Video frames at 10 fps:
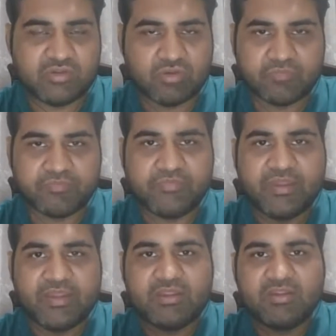No,
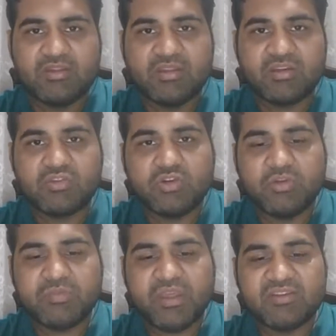the
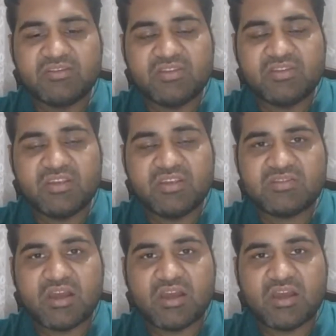group exists
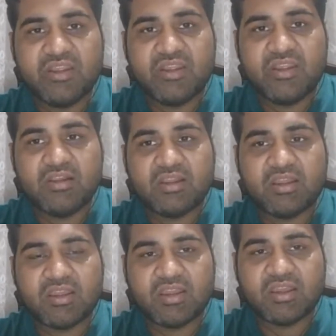until
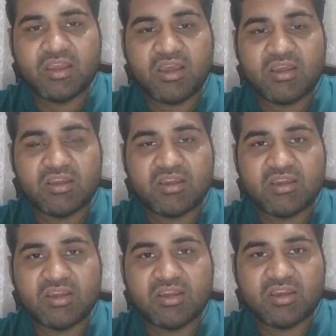
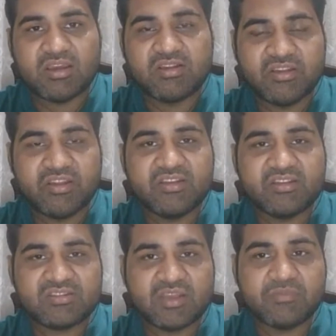uh, there
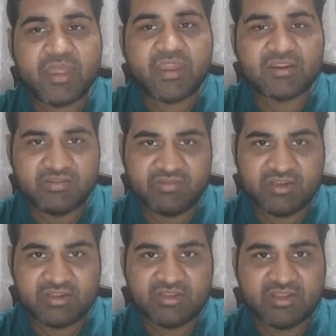is some
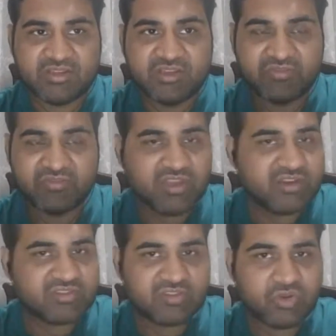activity. If
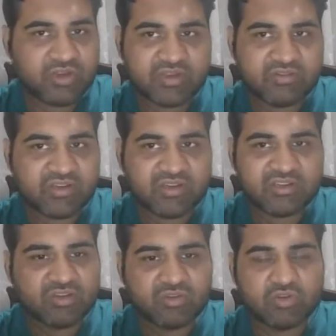there is no
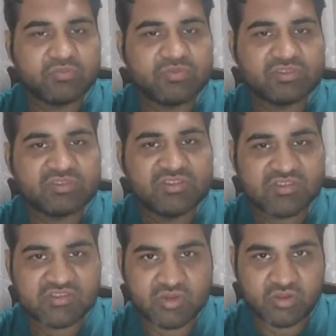activity, the groups
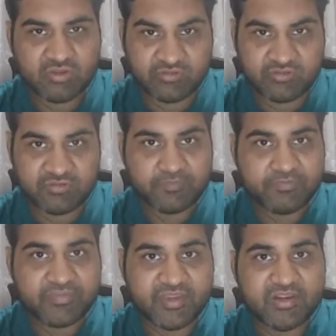dissolve.
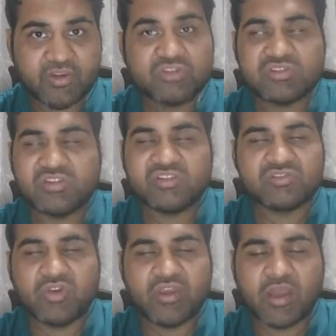There's no
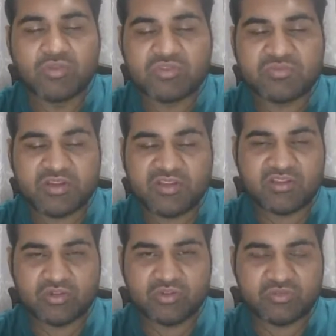announcement that the
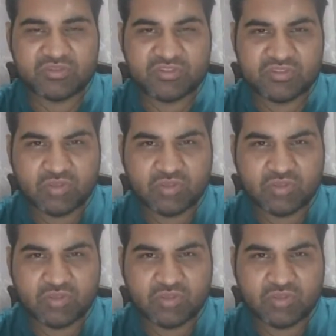group is dissolved.